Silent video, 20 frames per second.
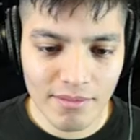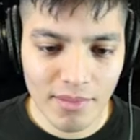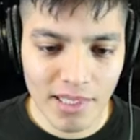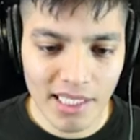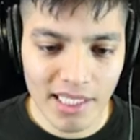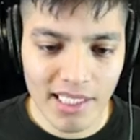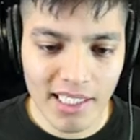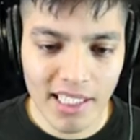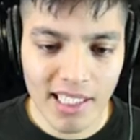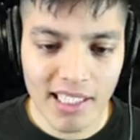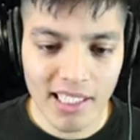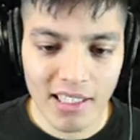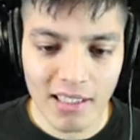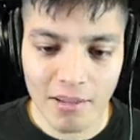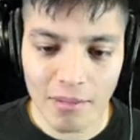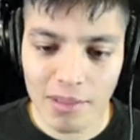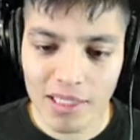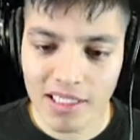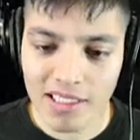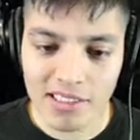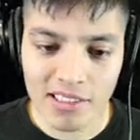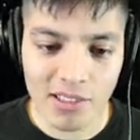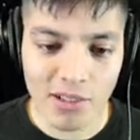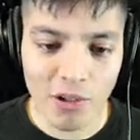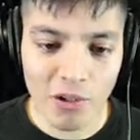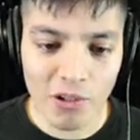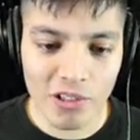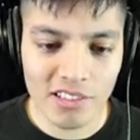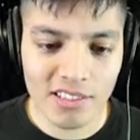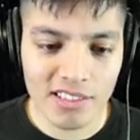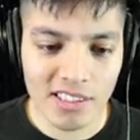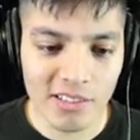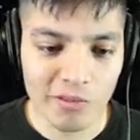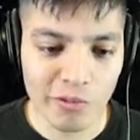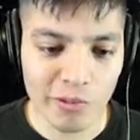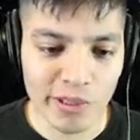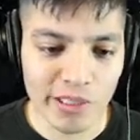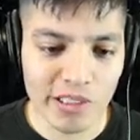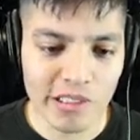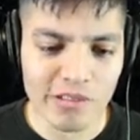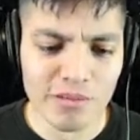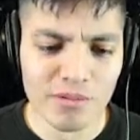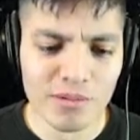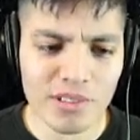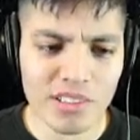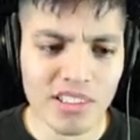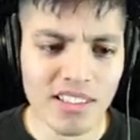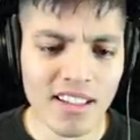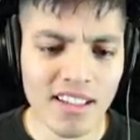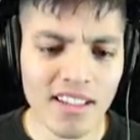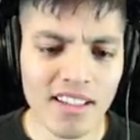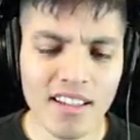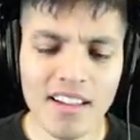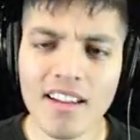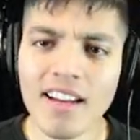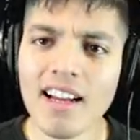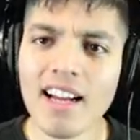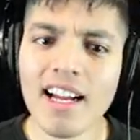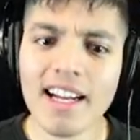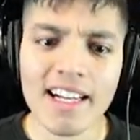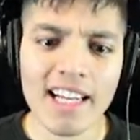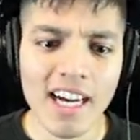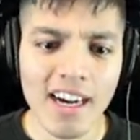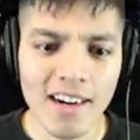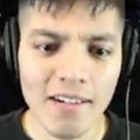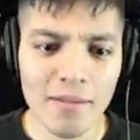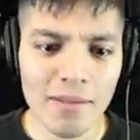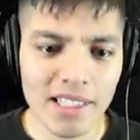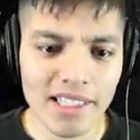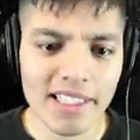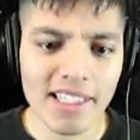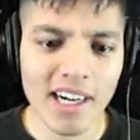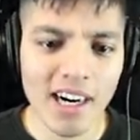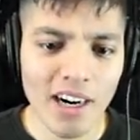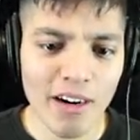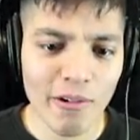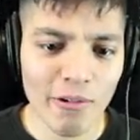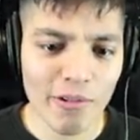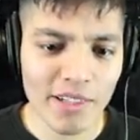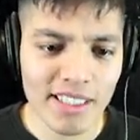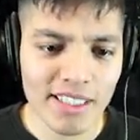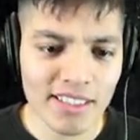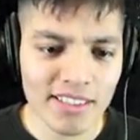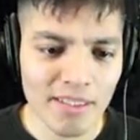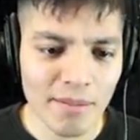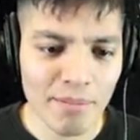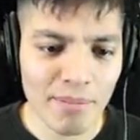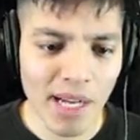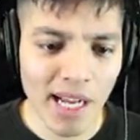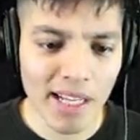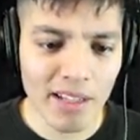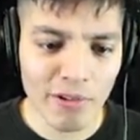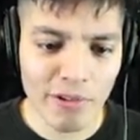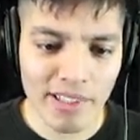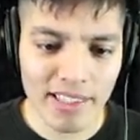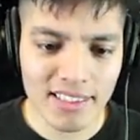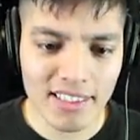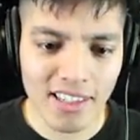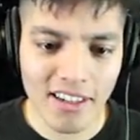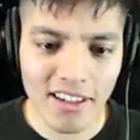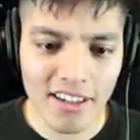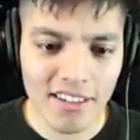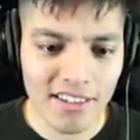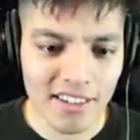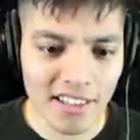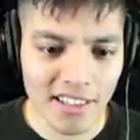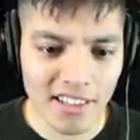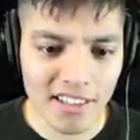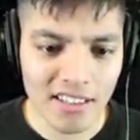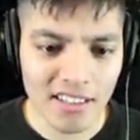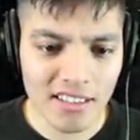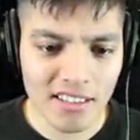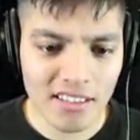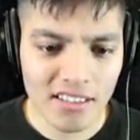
My god, how many doors and rooms and how many hallways and pathways are there?